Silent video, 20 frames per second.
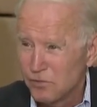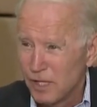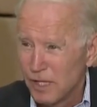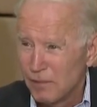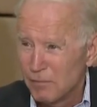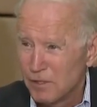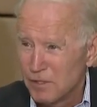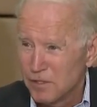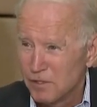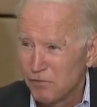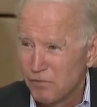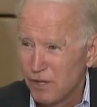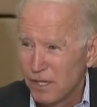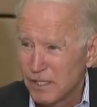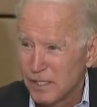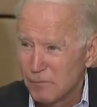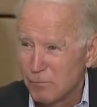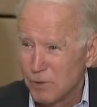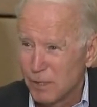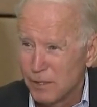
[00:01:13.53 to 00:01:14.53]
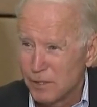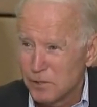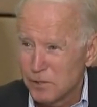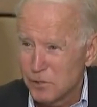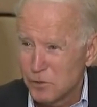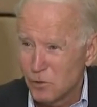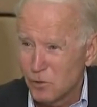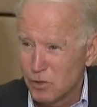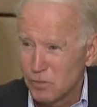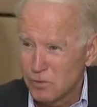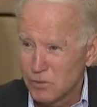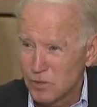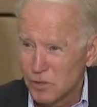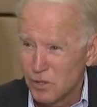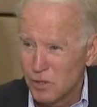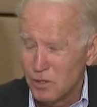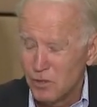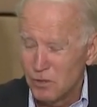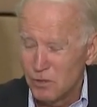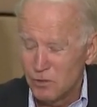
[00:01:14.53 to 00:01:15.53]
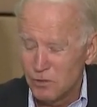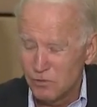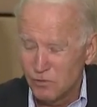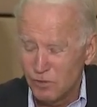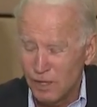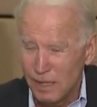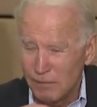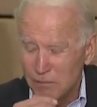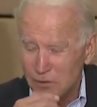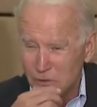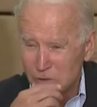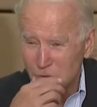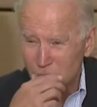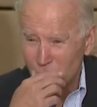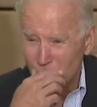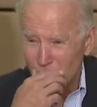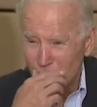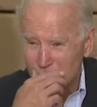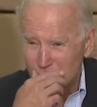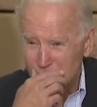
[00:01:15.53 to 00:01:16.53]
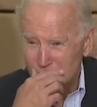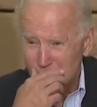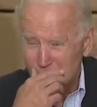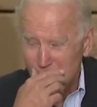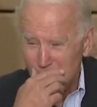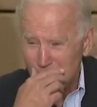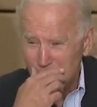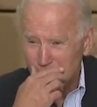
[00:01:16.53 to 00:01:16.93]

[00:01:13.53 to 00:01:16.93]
families affected by the storms and all those families who lost